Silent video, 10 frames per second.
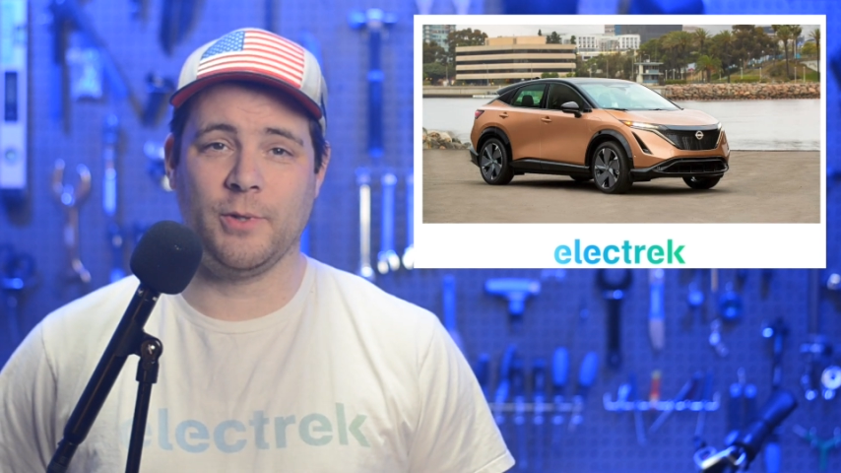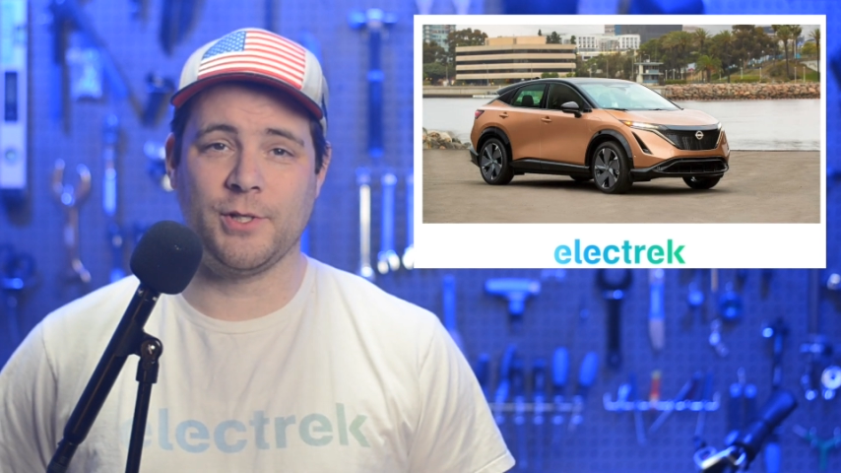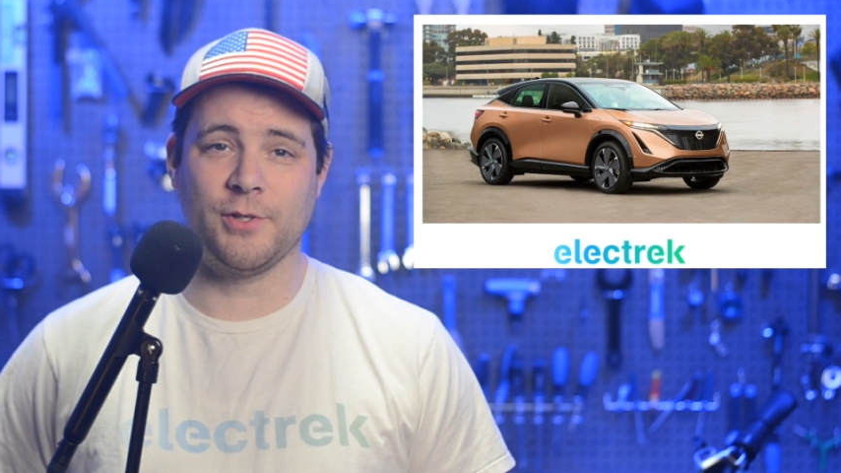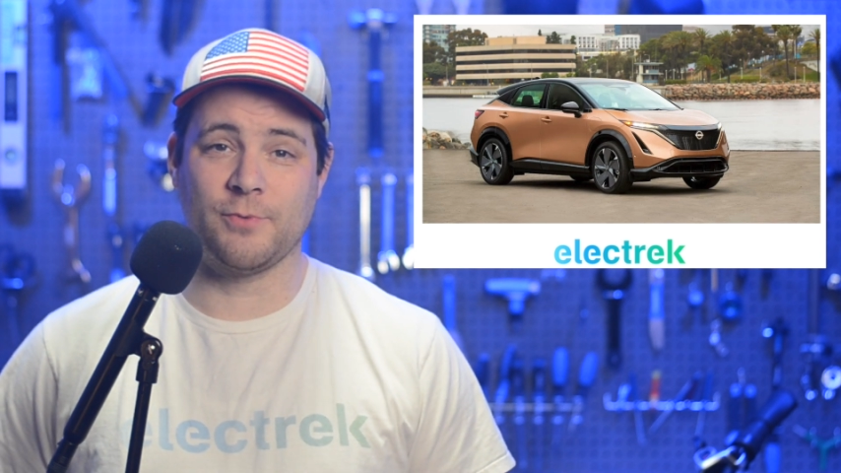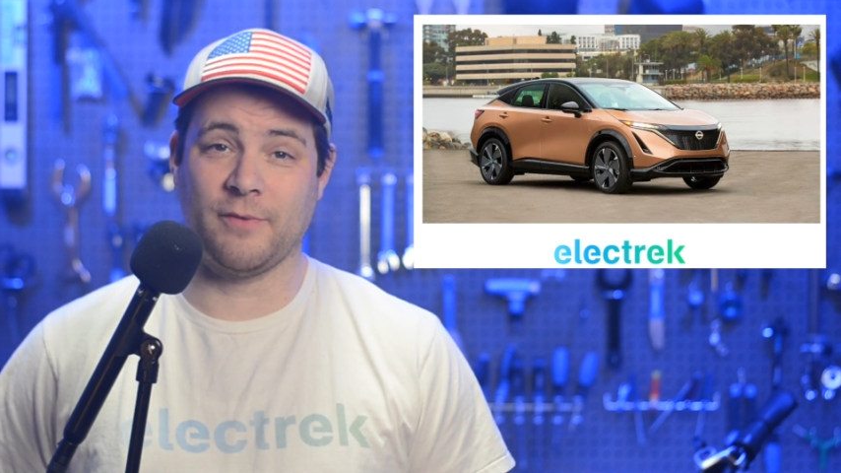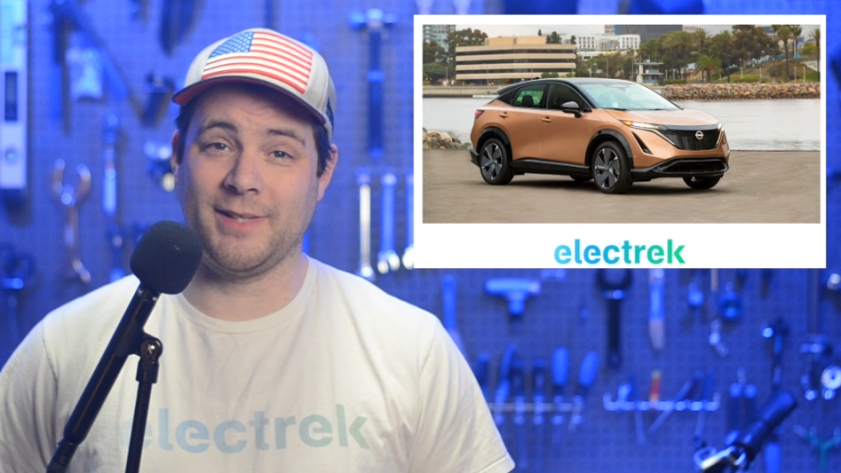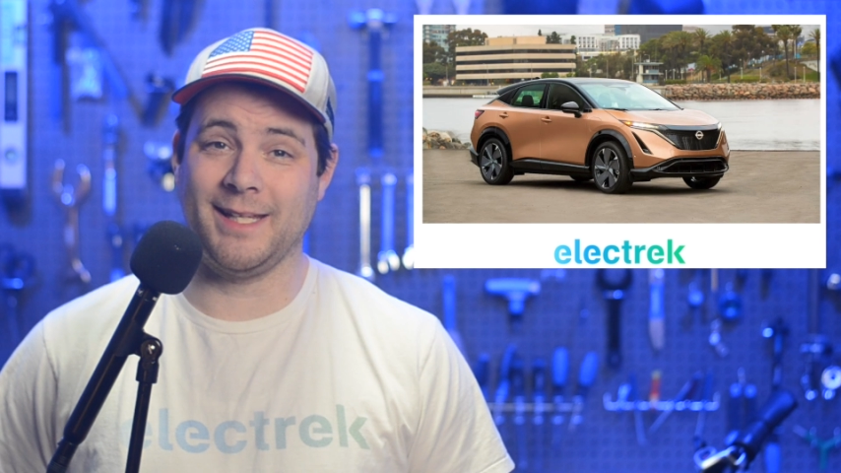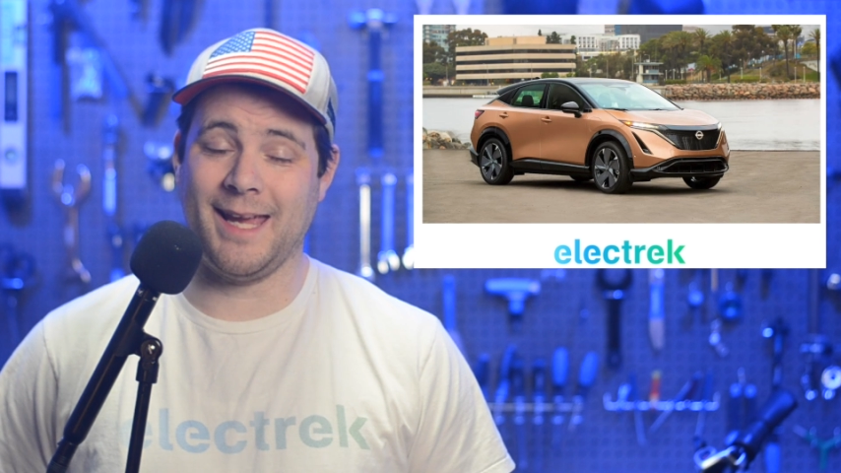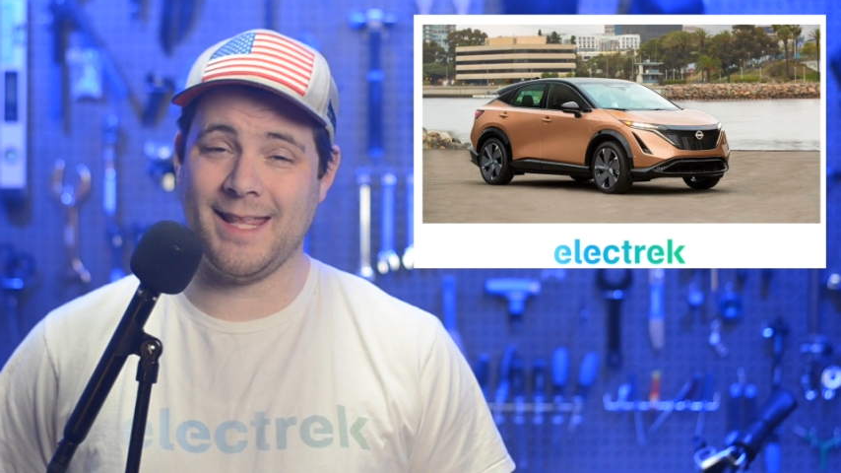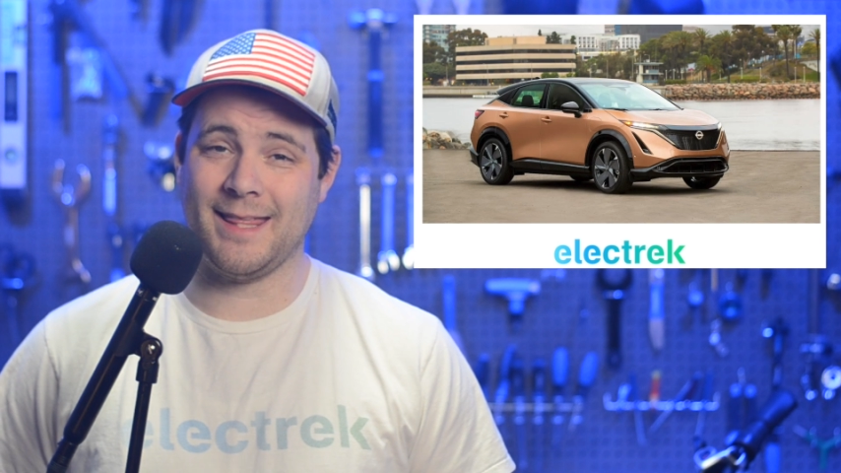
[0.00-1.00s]
which is
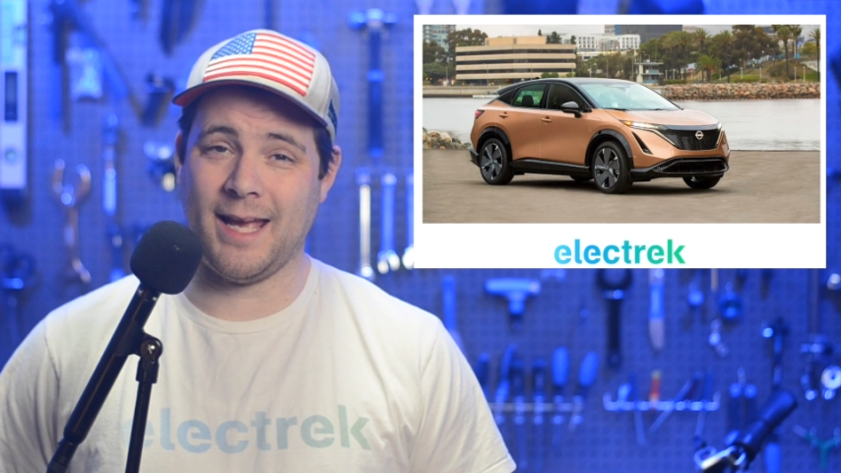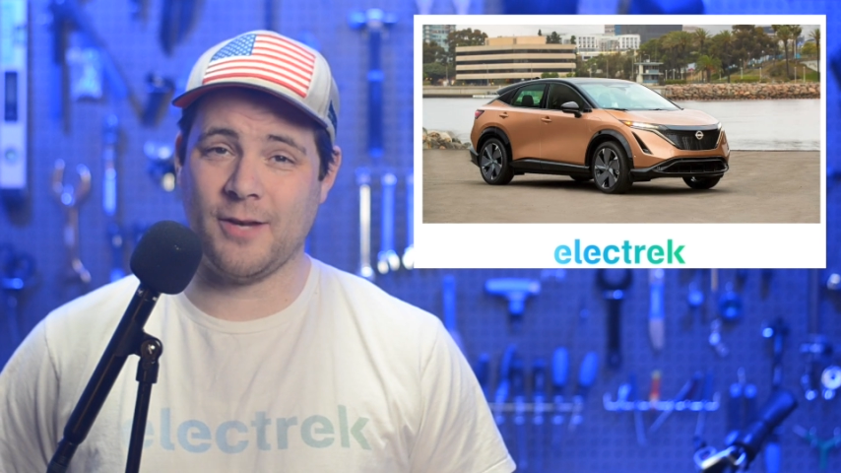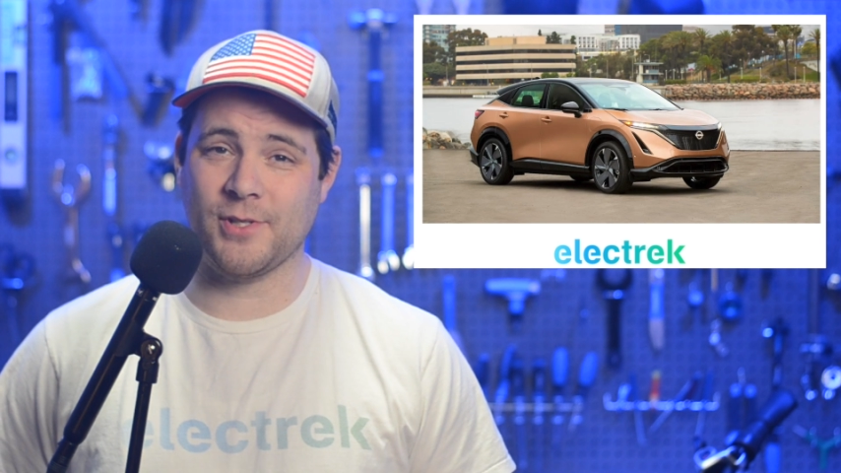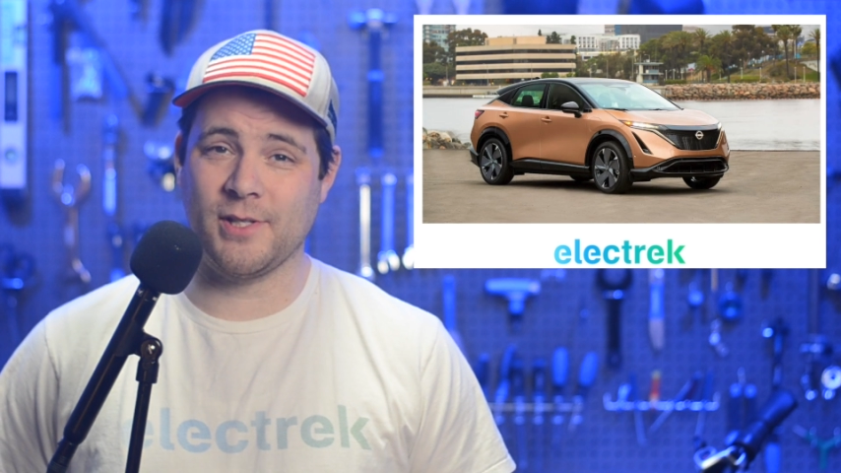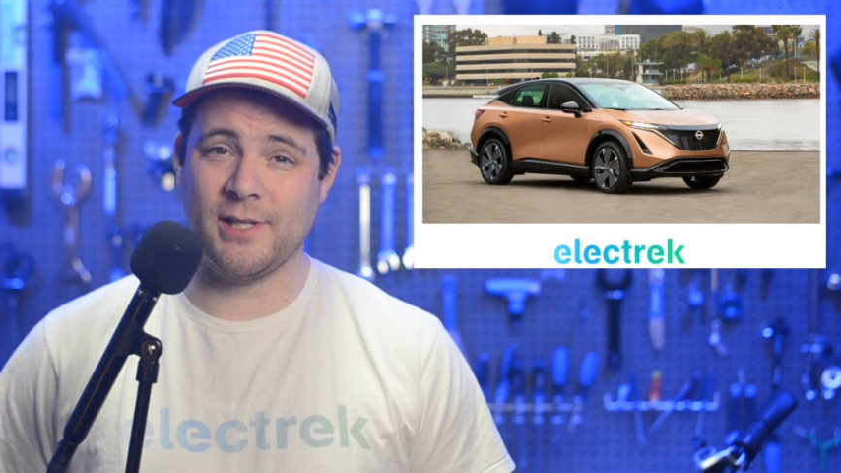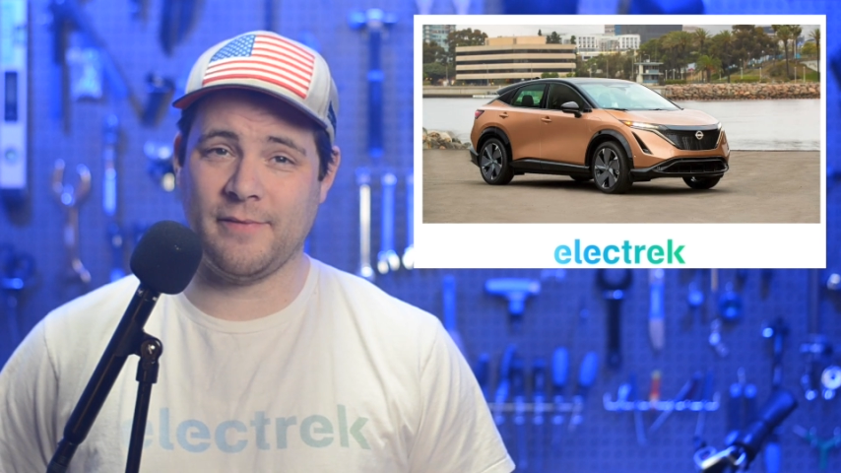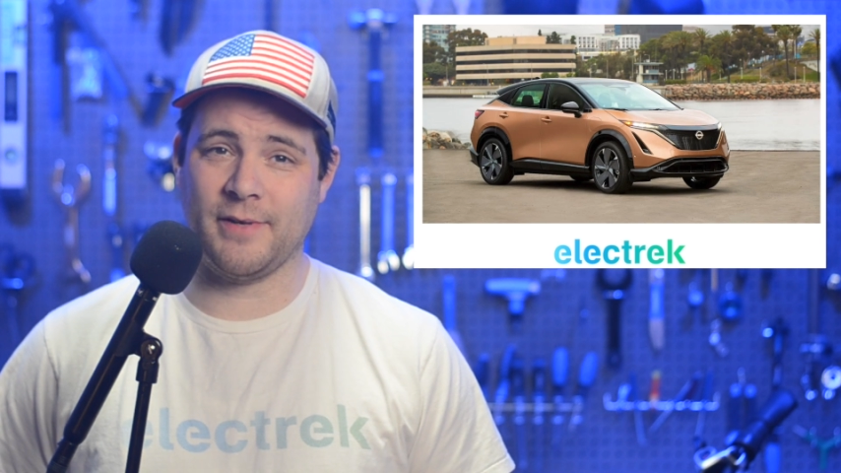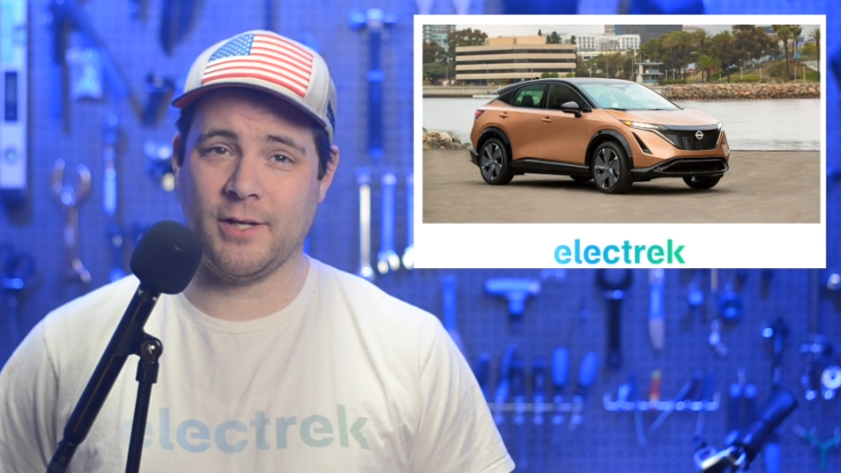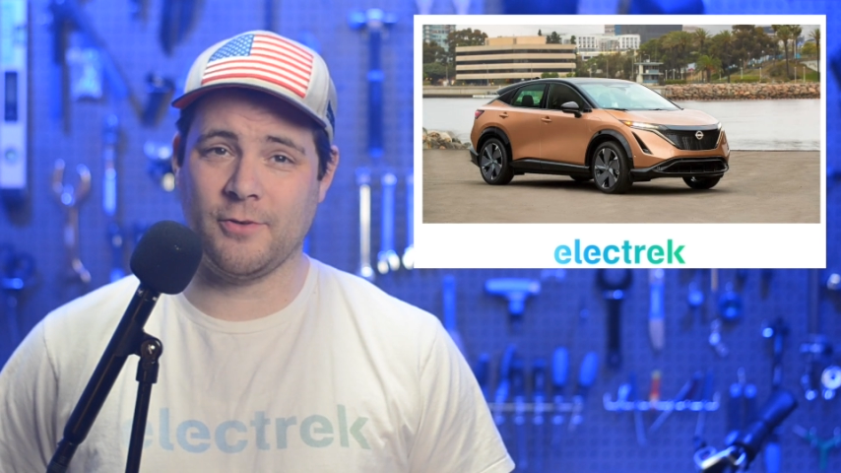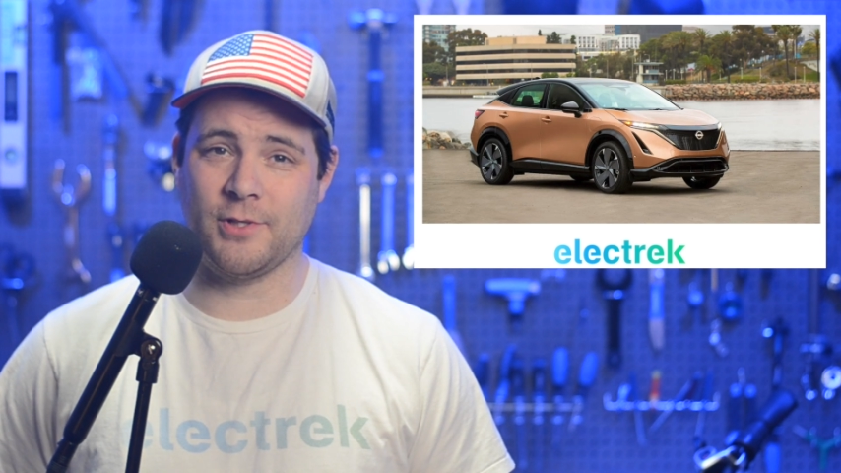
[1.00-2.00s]
roughly
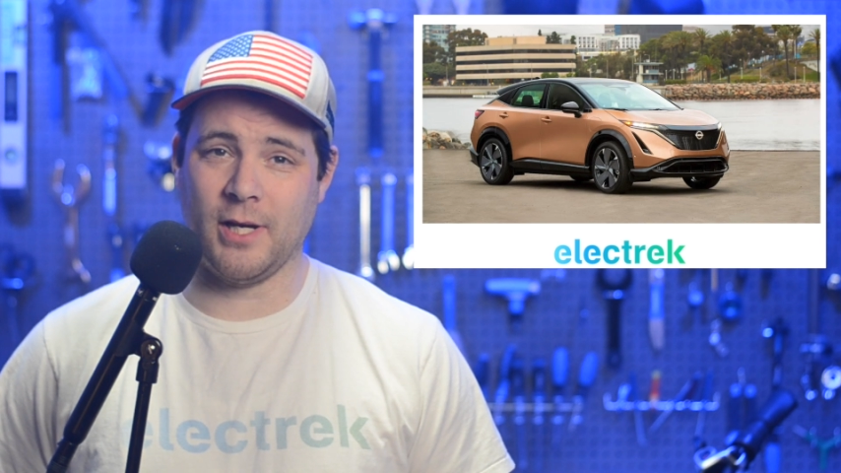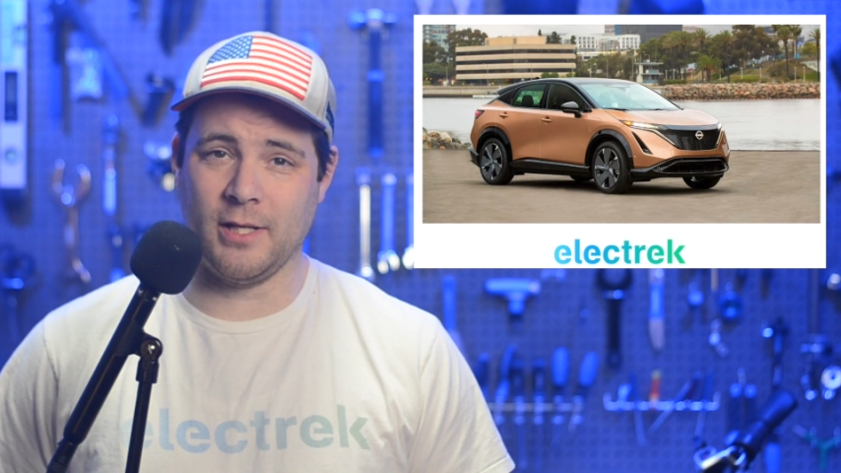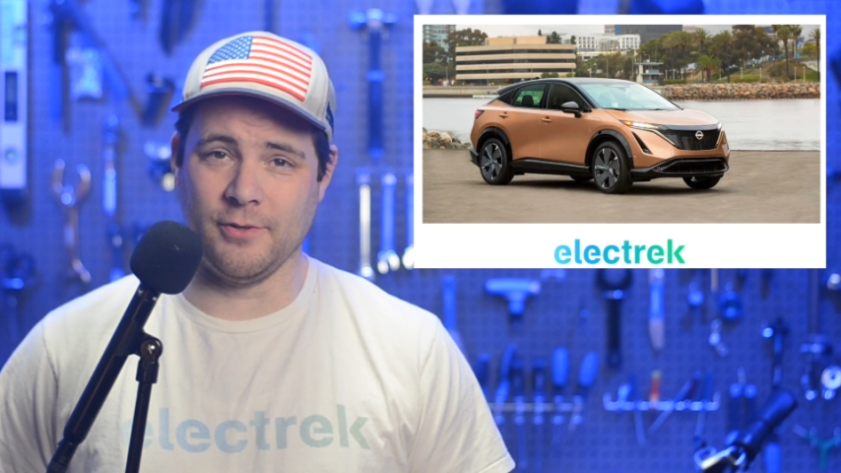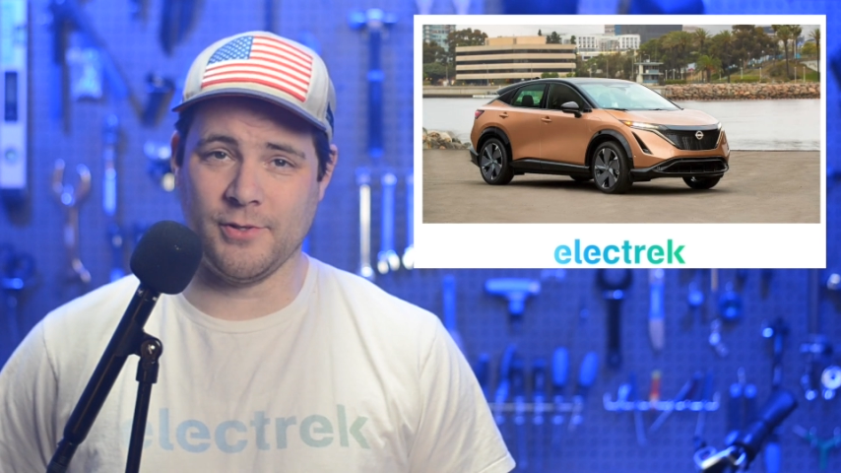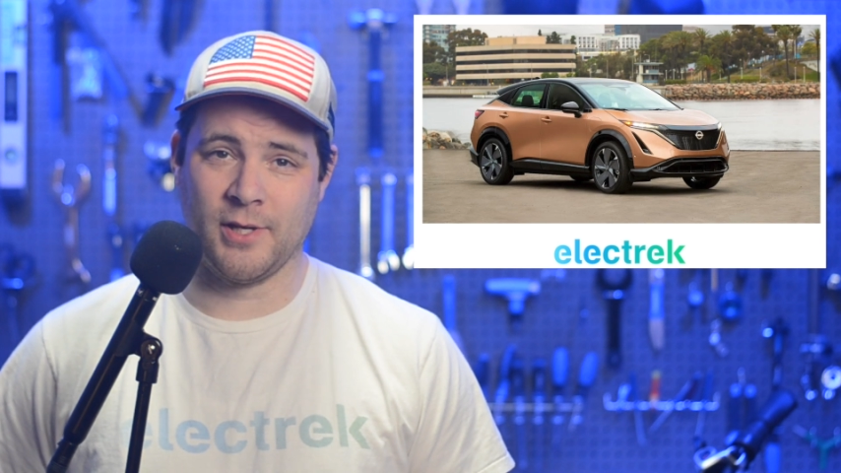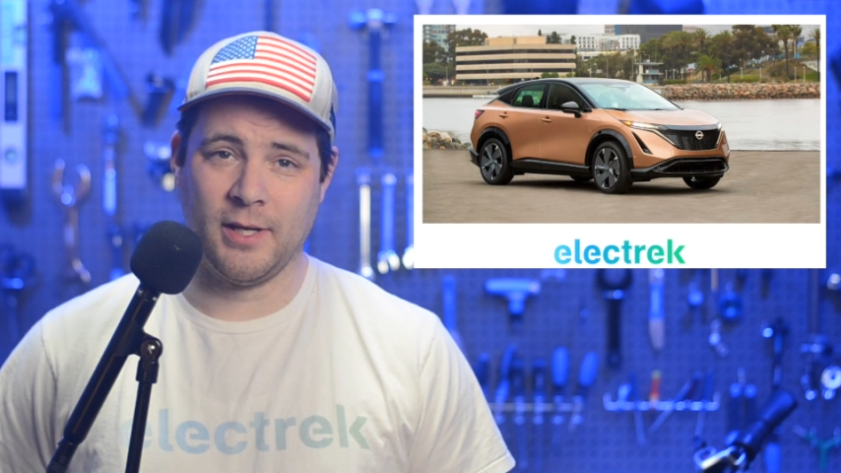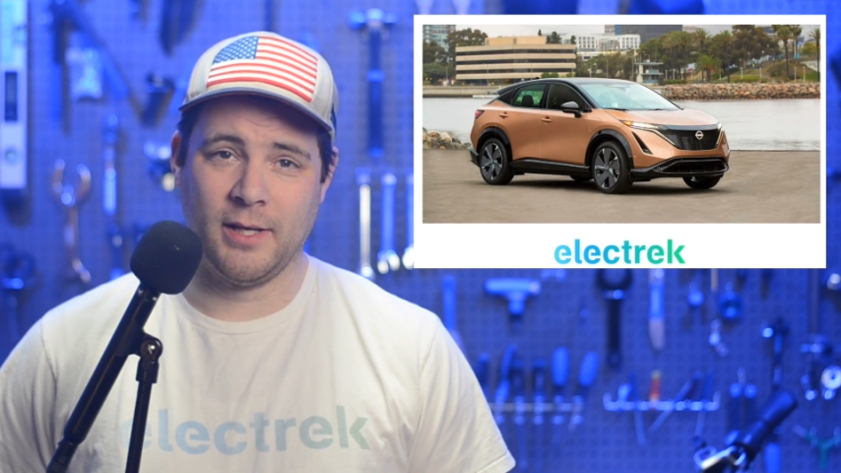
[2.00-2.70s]
$8,700.